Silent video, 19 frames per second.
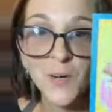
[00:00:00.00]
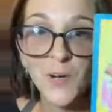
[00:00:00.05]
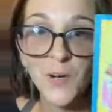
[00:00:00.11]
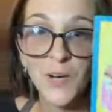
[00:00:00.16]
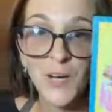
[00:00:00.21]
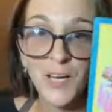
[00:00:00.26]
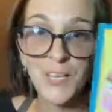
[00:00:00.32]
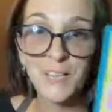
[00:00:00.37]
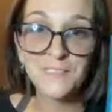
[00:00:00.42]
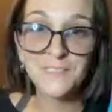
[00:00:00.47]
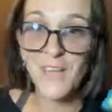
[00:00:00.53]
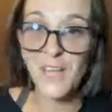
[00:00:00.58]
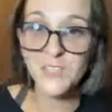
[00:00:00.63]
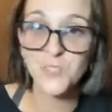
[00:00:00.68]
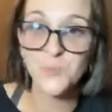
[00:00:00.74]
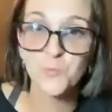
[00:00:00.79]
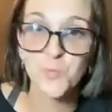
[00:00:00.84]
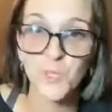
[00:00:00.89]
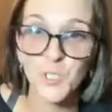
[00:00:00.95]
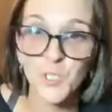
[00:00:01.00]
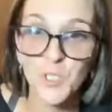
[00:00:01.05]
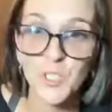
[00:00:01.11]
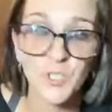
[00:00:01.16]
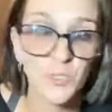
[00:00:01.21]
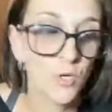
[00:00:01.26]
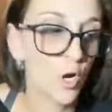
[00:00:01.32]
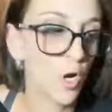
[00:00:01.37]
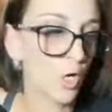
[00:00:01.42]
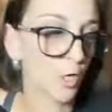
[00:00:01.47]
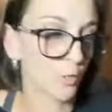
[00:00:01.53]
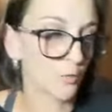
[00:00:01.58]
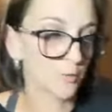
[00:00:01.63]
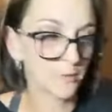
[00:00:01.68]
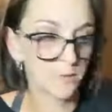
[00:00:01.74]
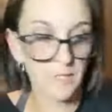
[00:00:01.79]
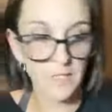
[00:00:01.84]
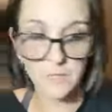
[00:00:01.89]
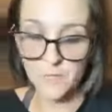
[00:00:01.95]
All right, that's a really good card,
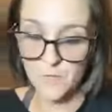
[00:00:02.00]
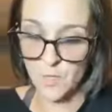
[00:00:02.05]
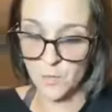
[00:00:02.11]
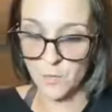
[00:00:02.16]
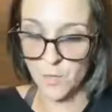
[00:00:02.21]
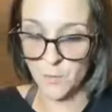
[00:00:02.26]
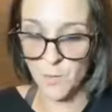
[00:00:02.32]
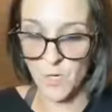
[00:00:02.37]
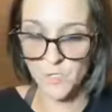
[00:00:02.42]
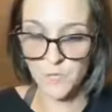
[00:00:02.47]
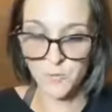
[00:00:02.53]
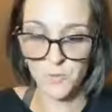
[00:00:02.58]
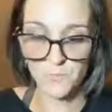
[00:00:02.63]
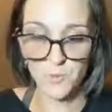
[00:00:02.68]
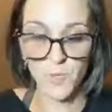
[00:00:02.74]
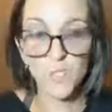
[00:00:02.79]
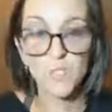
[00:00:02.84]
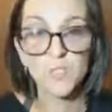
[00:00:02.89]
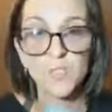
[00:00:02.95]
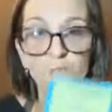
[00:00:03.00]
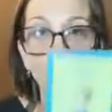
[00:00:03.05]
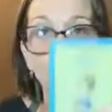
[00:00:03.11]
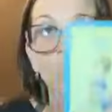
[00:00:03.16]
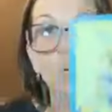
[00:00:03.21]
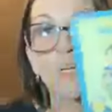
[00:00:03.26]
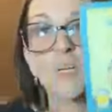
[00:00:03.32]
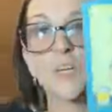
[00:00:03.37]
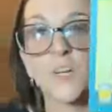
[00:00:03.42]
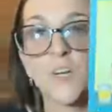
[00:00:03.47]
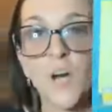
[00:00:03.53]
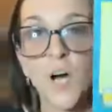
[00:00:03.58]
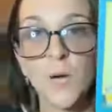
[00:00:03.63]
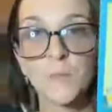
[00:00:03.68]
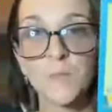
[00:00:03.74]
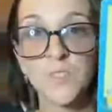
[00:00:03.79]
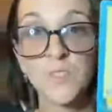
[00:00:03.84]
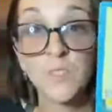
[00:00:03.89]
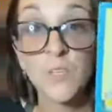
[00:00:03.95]
even though it was reversed and Queen of
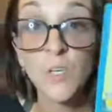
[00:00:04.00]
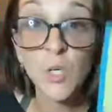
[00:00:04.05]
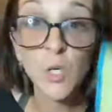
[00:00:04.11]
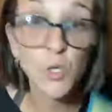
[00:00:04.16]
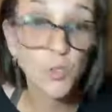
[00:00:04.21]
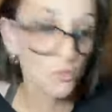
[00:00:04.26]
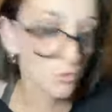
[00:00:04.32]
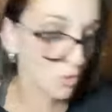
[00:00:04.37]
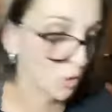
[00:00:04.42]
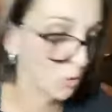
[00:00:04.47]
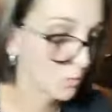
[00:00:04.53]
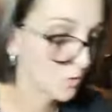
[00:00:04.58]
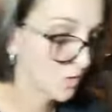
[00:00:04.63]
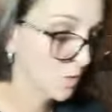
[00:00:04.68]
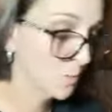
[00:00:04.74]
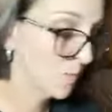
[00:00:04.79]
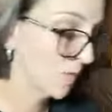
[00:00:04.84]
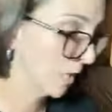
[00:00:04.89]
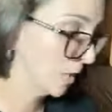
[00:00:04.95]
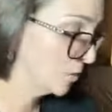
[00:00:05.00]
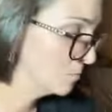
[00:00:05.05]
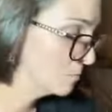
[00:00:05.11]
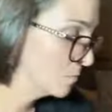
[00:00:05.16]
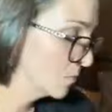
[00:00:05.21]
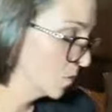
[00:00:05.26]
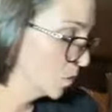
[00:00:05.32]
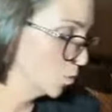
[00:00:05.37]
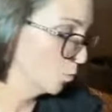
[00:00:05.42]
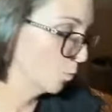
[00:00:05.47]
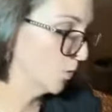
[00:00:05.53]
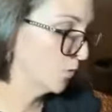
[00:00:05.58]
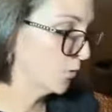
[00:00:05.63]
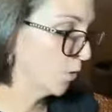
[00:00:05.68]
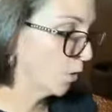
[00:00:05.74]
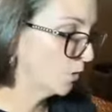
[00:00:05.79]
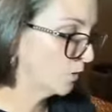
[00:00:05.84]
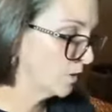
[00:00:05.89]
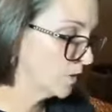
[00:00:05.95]
Cups. So to me,
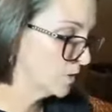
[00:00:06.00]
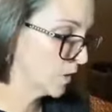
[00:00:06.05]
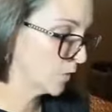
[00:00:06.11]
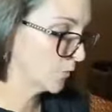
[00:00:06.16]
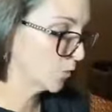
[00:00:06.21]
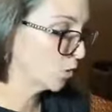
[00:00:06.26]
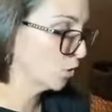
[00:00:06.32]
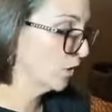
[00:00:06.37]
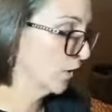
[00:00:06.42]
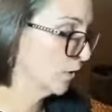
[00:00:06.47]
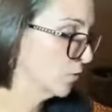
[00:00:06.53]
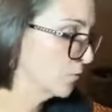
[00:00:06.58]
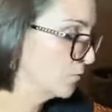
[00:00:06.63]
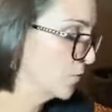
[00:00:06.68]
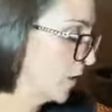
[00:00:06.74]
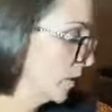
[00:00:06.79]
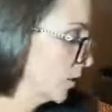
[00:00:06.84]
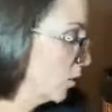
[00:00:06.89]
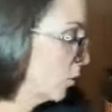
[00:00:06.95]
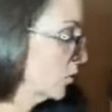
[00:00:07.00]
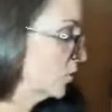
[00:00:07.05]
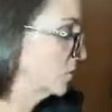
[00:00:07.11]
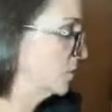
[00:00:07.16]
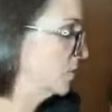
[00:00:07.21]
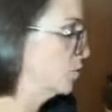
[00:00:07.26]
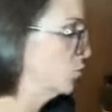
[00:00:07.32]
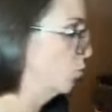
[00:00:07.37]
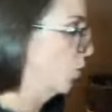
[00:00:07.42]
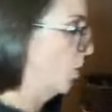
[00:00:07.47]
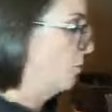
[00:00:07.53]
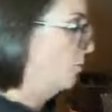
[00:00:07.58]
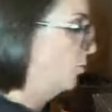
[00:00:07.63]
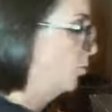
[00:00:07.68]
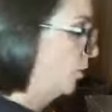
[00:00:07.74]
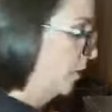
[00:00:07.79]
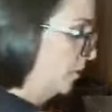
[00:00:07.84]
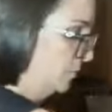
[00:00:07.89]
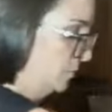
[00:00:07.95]
with all these other clarifying cards, let me do one
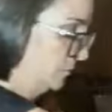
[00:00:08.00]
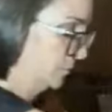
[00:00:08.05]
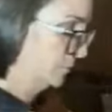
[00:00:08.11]
more.